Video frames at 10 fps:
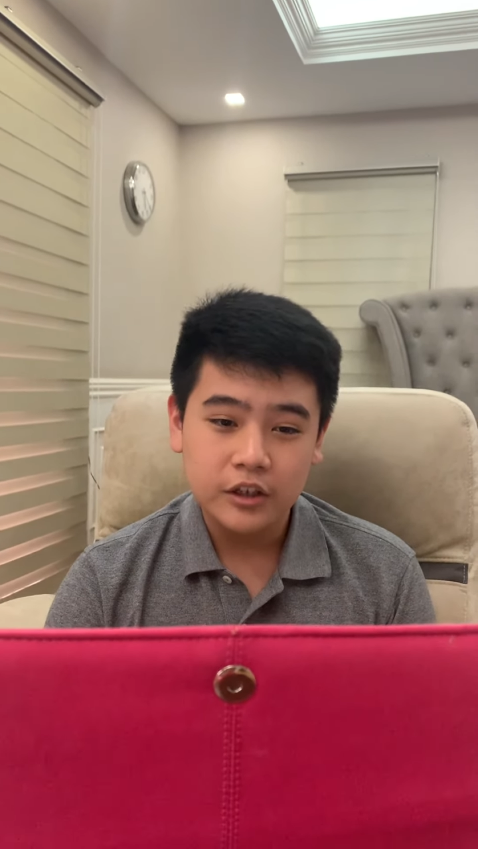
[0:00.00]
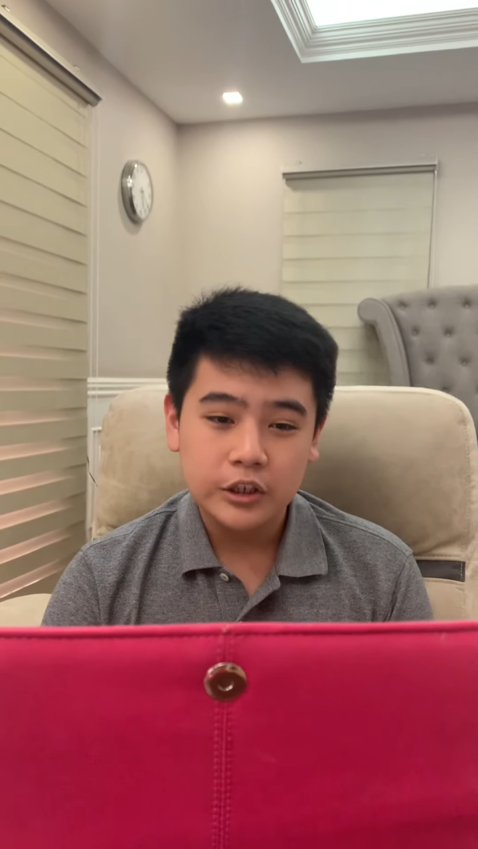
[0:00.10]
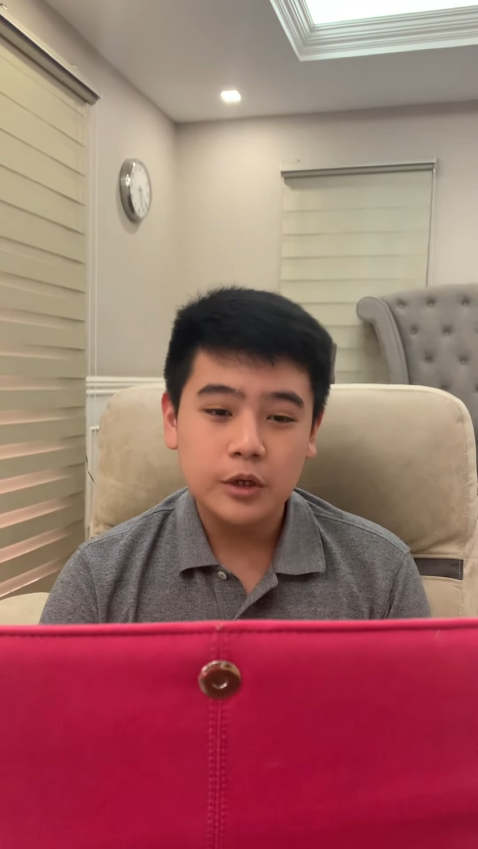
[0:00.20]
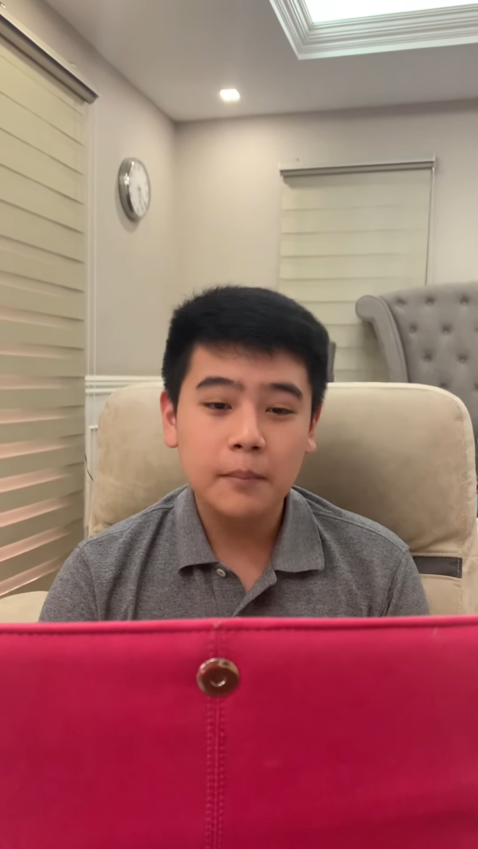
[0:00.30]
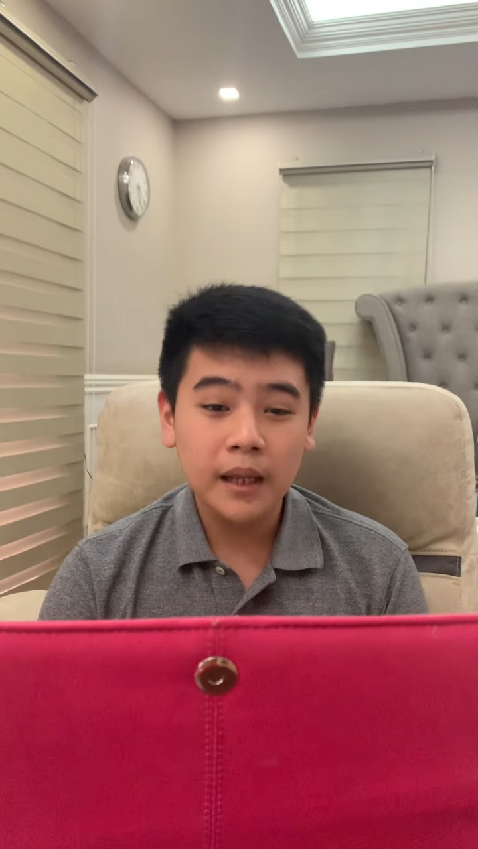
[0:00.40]

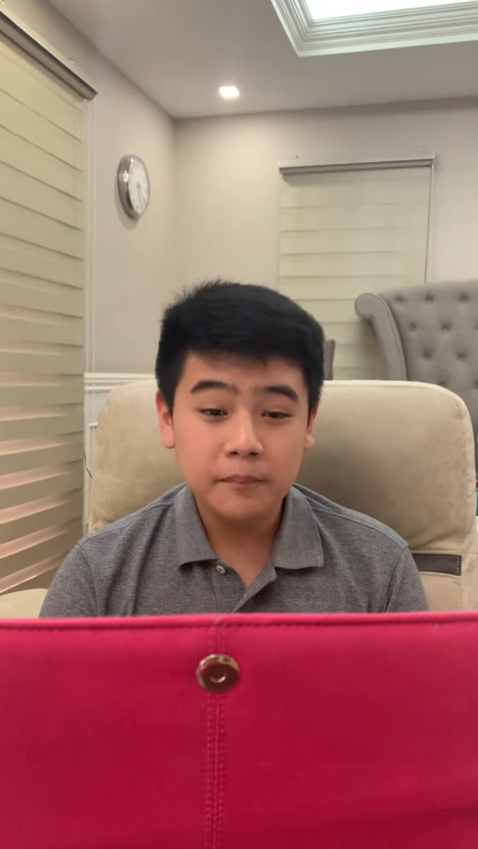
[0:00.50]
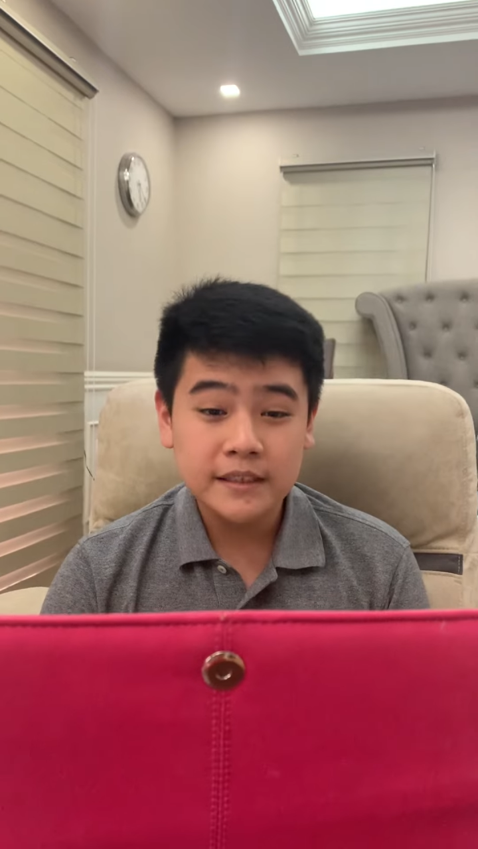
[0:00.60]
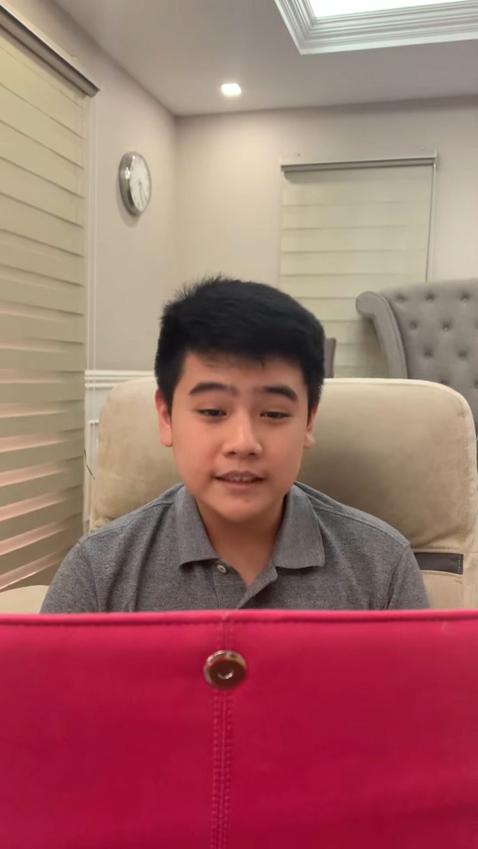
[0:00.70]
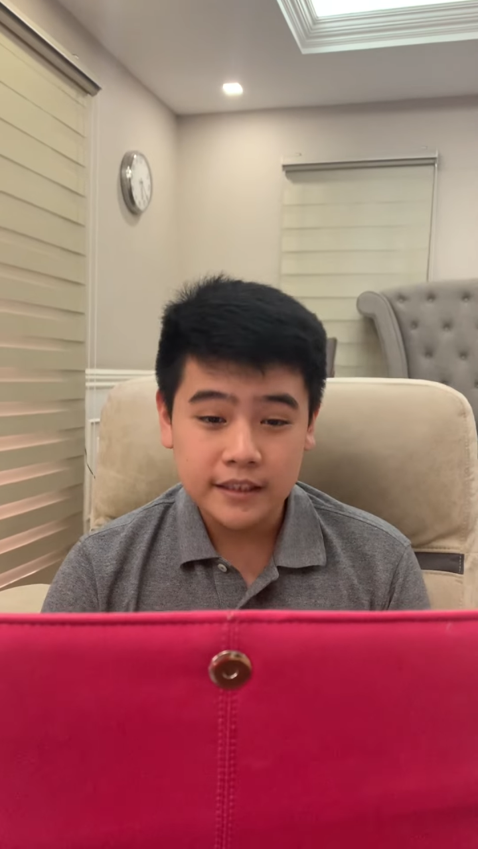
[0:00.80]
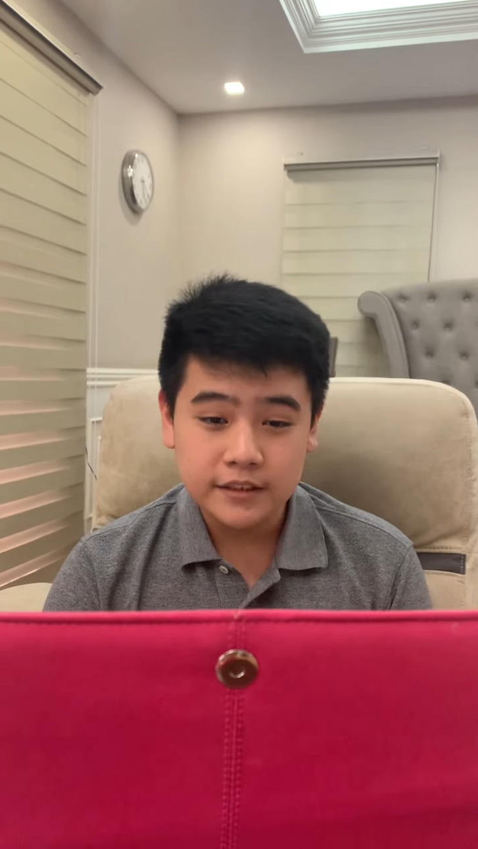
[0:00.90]
you might
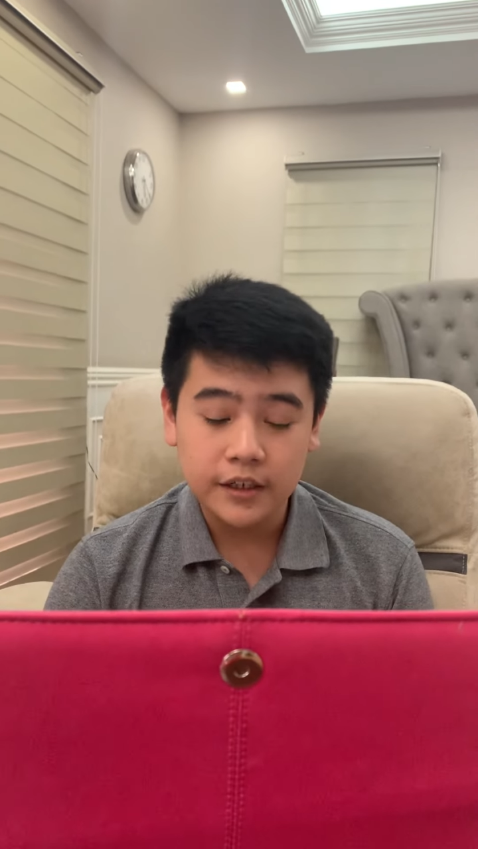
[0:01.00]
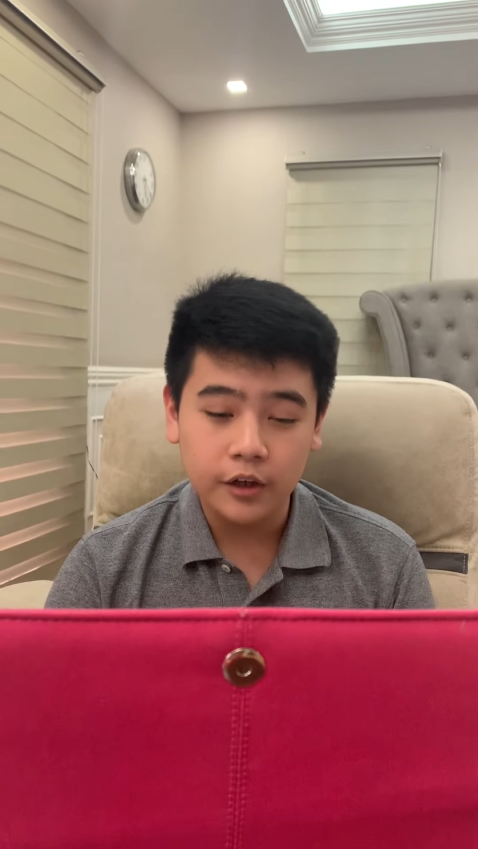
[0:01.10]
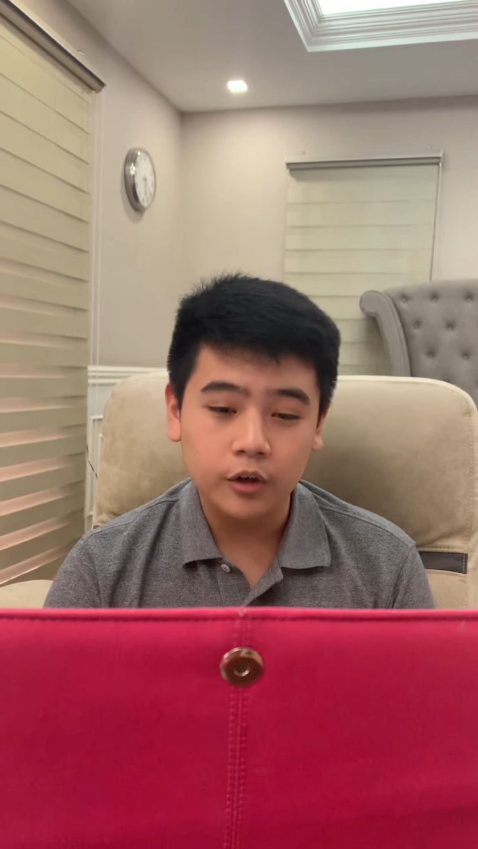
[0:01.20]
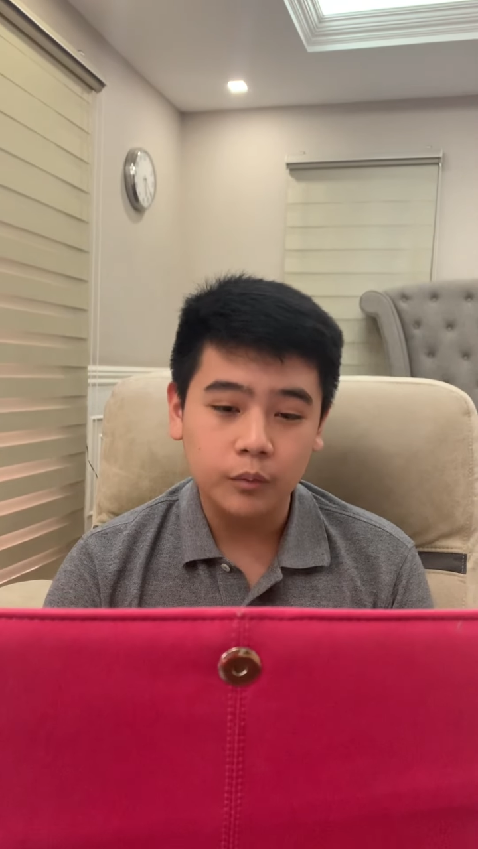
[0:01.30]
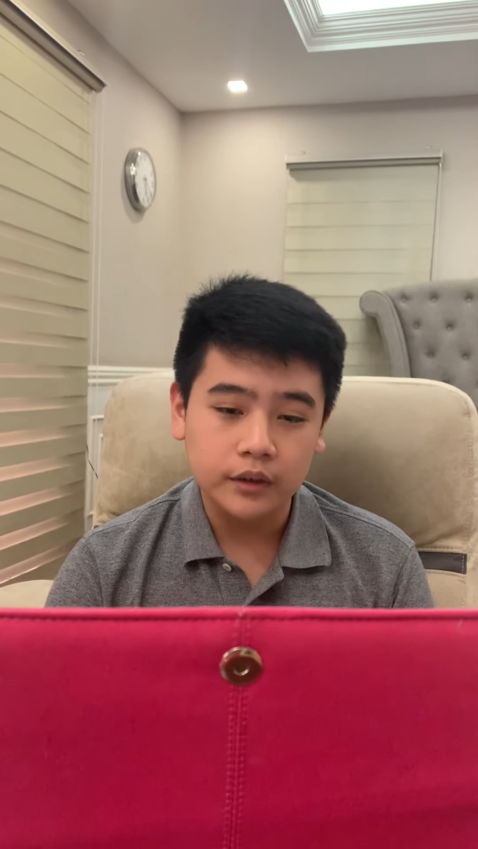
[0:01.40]
miss listening
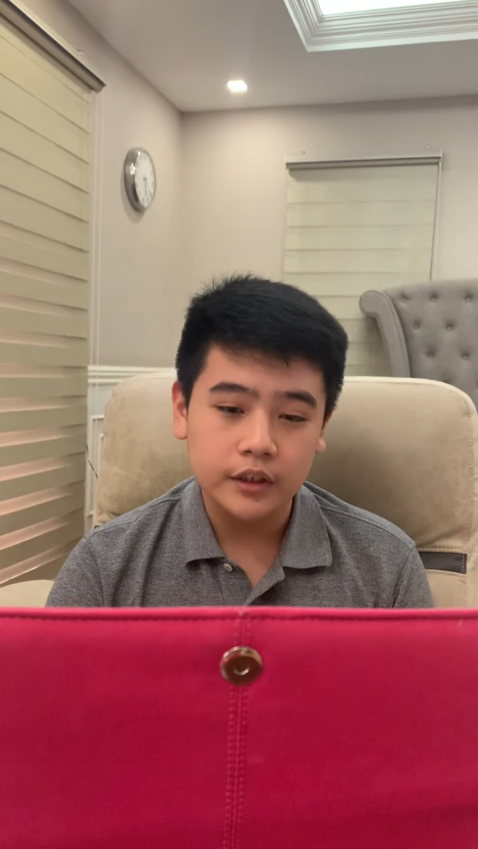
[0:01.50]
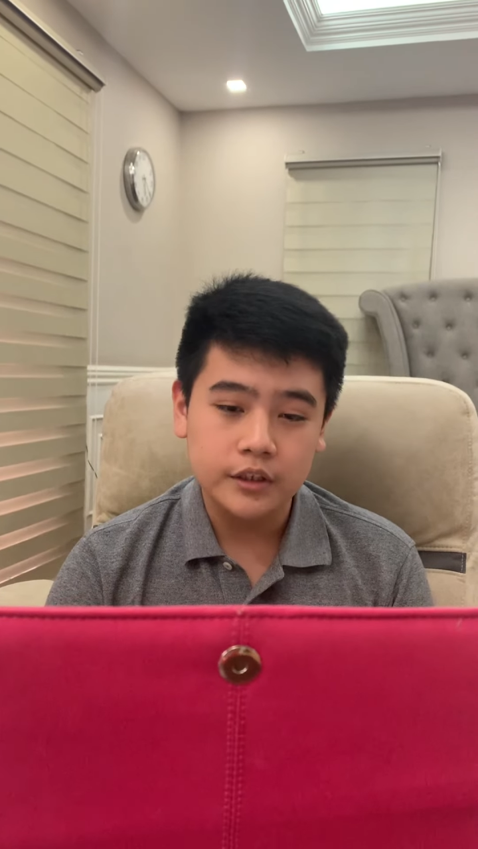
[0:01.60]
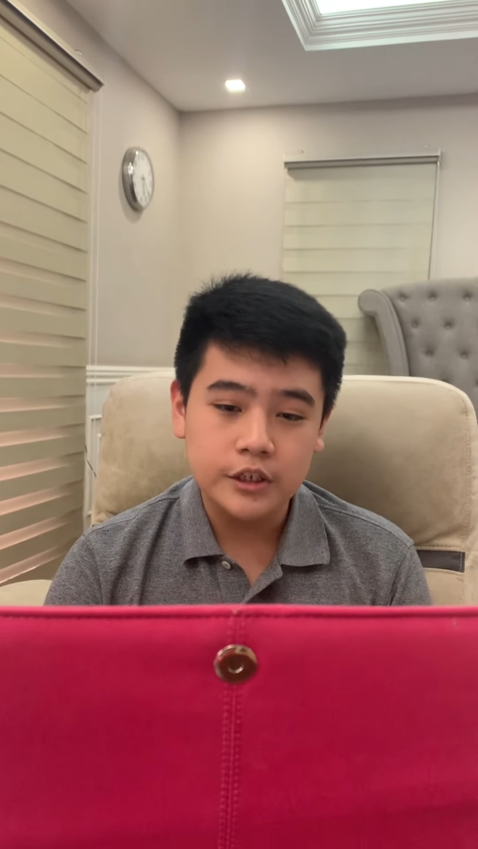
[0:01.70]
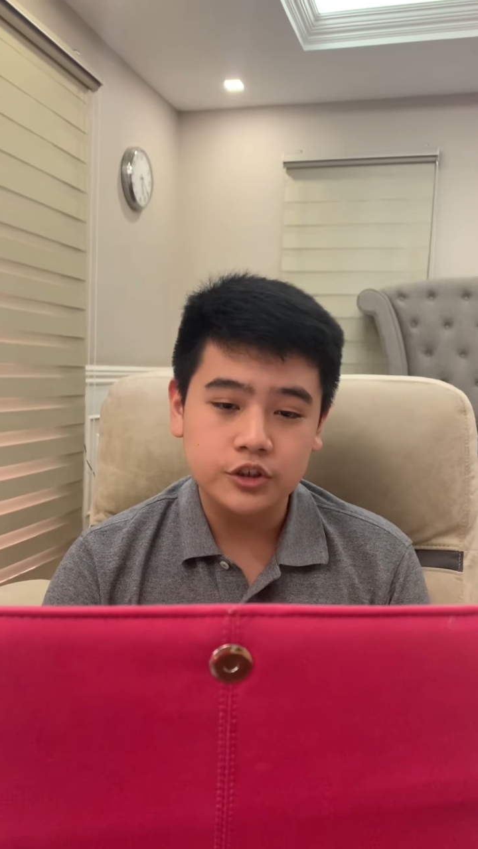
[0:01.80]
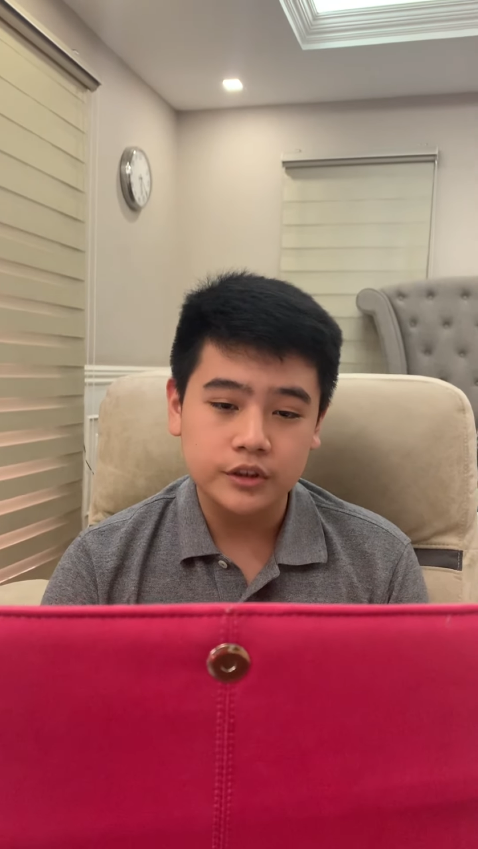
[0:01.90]
on what the
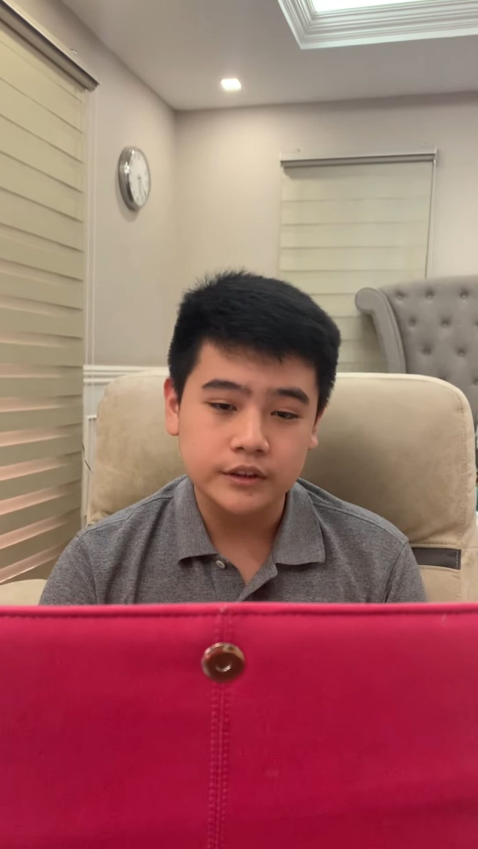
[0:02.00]
teacher is